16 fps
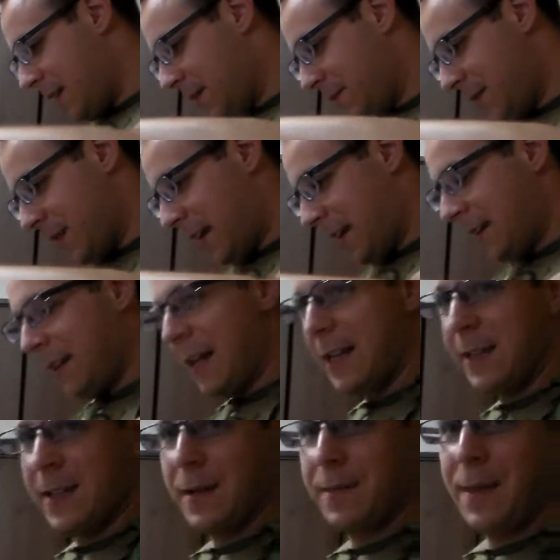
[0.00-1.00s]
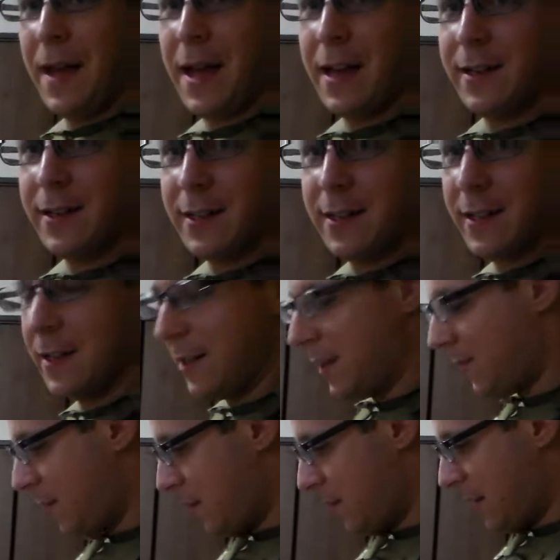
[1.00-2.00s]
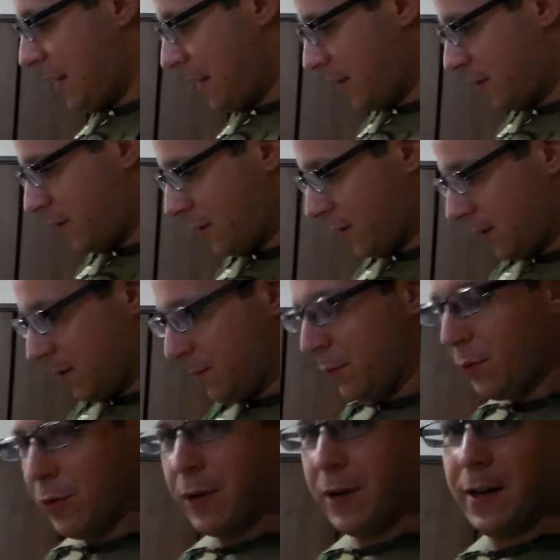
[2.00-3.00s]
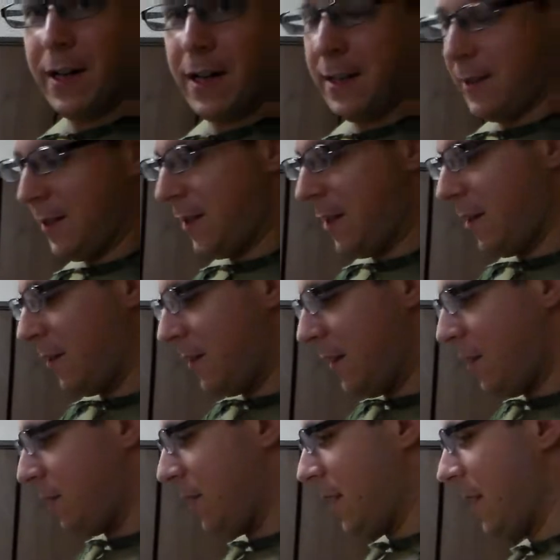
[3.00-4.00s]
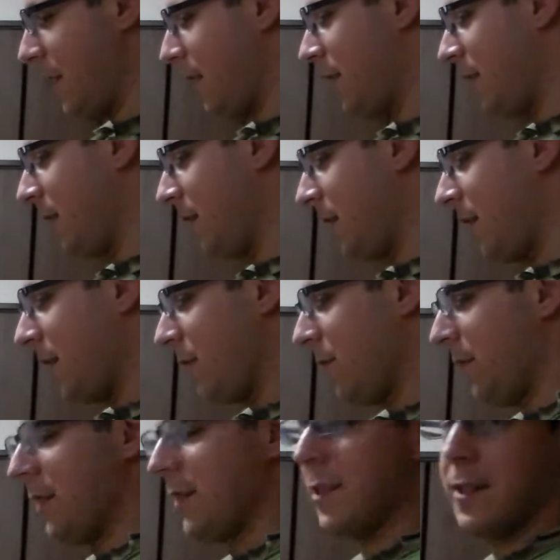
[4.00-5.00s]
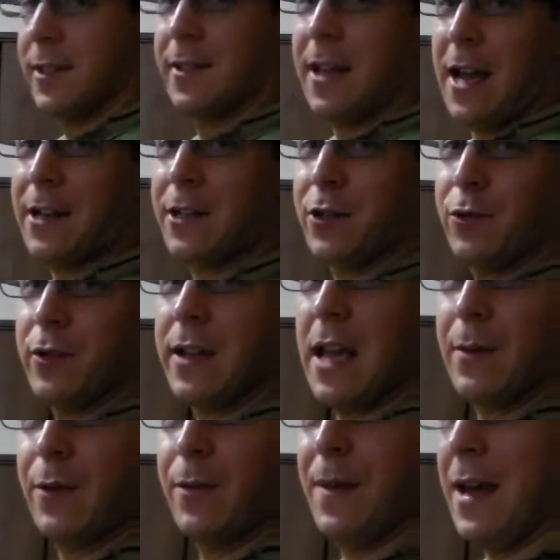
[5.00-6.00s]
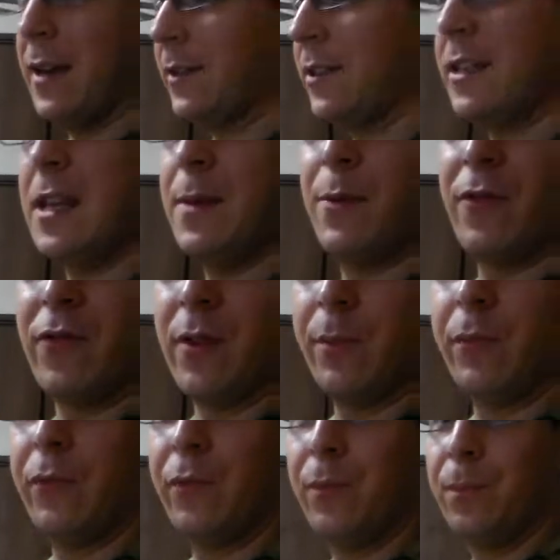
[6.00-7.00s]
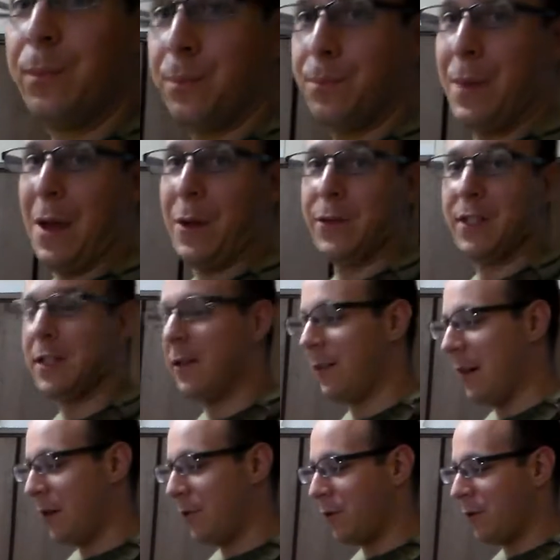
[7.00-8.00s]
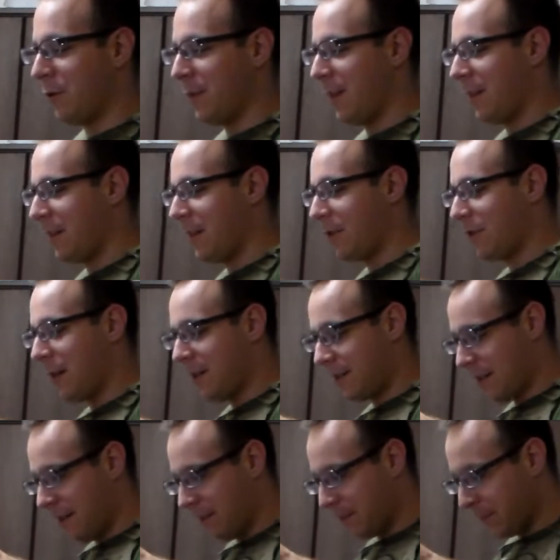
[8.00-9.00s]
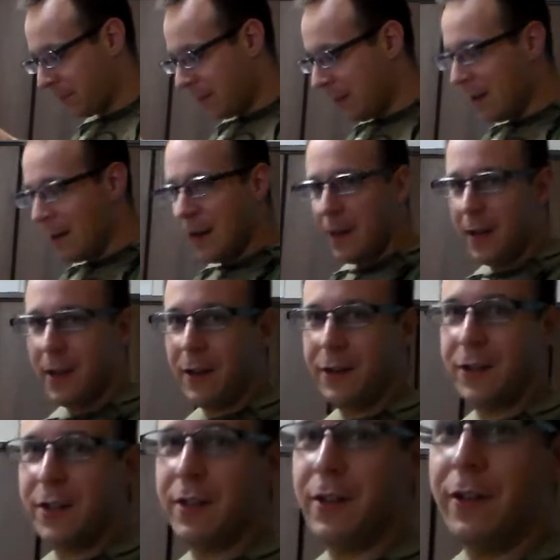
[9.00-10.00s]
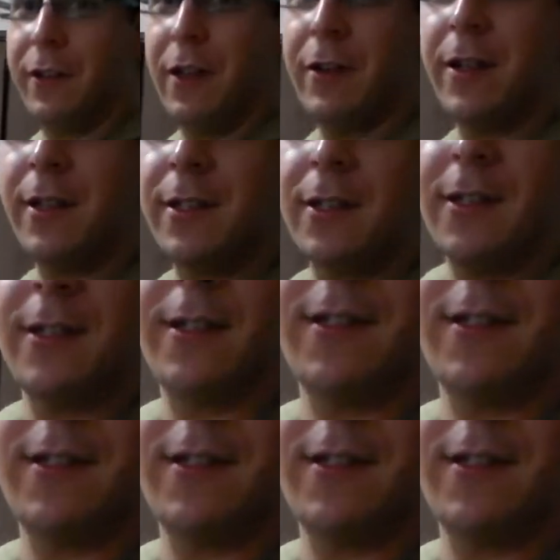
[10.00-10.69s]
but that elastic band is going to give you the extra support and security you need when this is attached to a Camelback to keep it from bouncing around or doing anything crazy. Also, you'll notice it